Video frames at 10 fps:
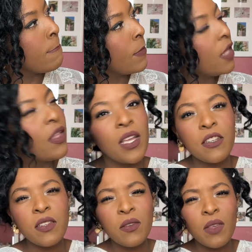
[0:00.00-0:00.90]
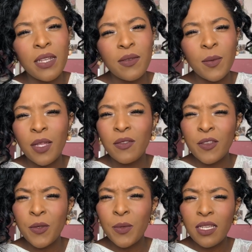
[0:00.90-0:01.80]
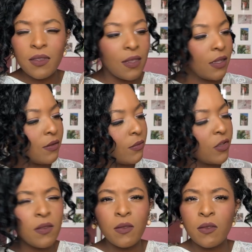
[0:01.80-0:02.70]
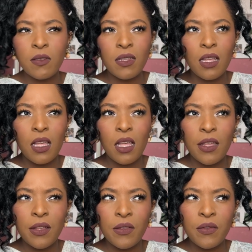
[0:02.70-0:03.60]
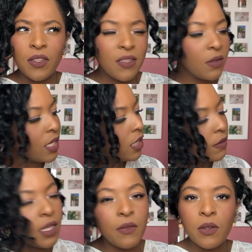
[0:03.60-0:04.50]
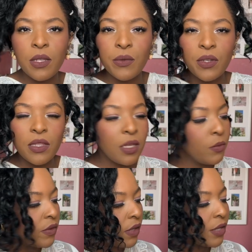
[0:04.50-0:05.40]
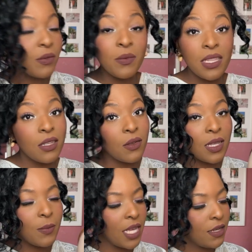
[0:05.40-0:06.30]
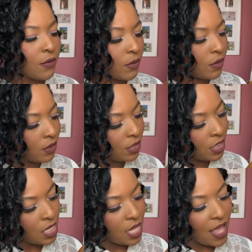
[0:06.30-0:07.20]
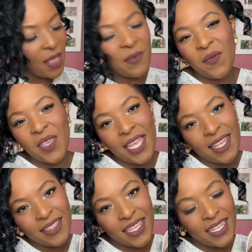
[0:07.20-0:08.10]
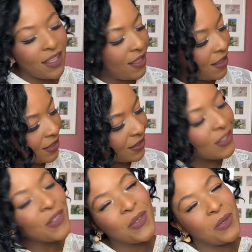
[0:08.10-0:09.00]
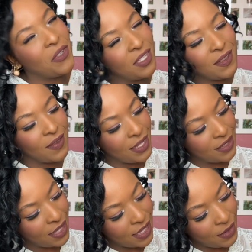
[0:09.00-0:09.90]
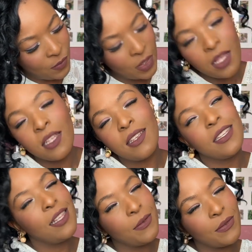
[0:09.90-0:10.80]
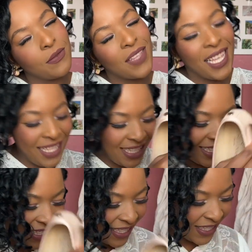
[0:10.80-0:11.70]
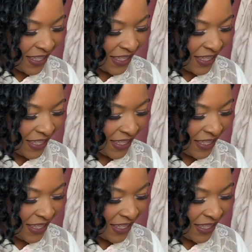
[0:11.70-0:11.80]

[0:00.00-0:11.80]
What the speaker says: they've actually arrived about 2 weeks, just over 2 weeks after I ordered them. So it's really not that bad at all. But yeah, they are gorgeous and I am in love. The